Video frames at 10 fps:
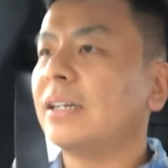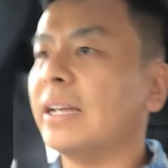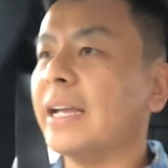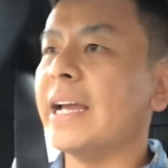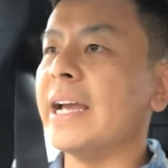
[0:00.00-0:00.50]

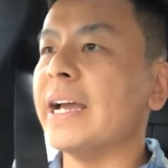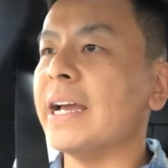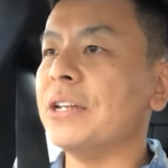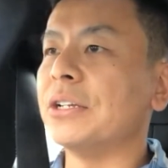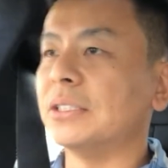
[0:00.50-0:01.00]

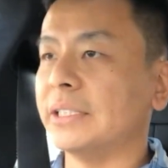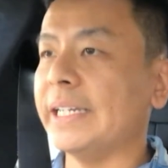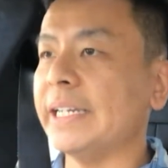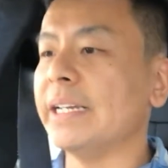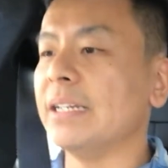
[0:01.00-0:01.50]
And you can
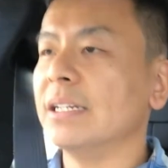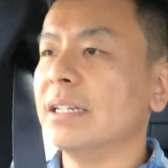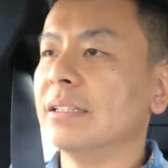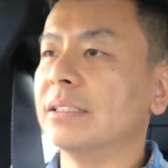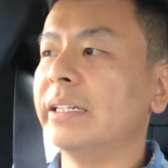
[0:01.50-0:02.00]
see
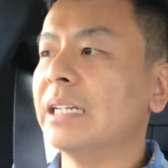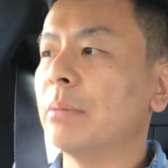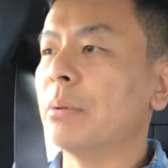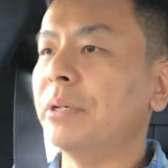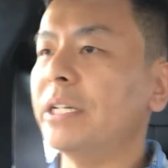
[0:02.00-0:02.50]
the Sydney
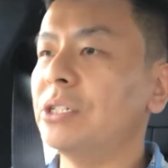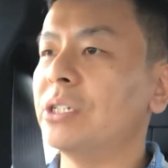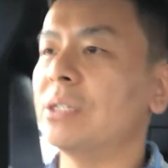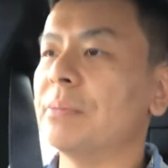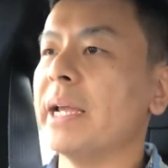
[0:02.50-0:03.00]
Harbour Bridge.